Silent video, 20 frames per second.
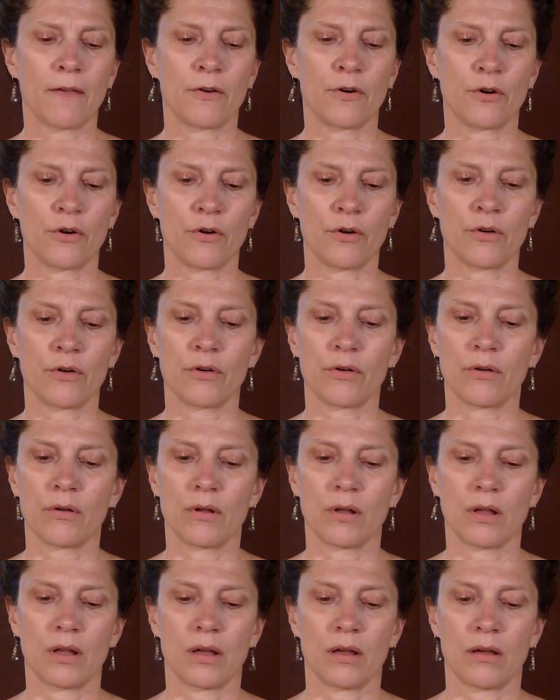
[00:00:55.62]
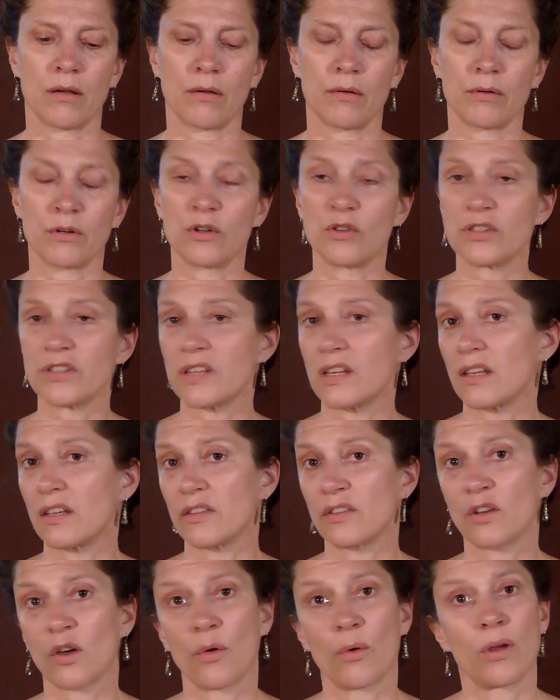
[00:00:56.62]
Her nursing
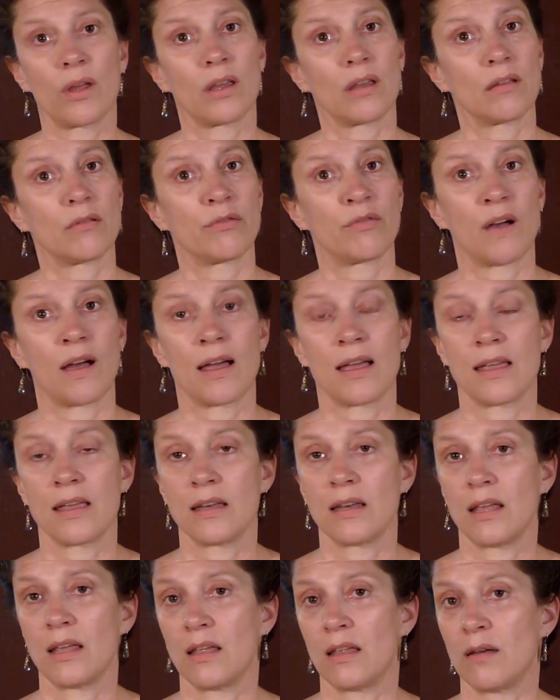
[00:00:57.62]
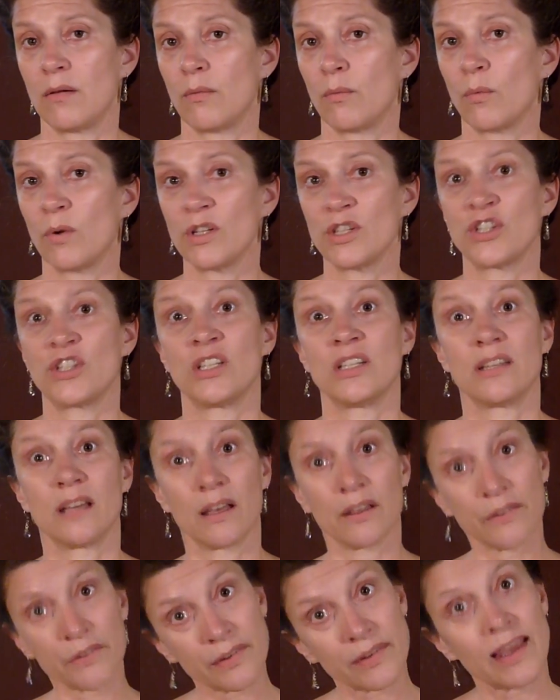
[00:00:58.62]
is going fine, and once she
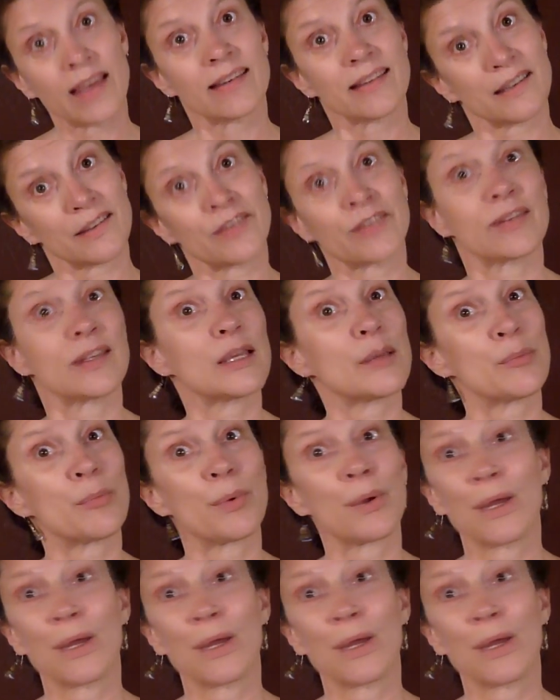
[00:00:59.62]
does get to sleep,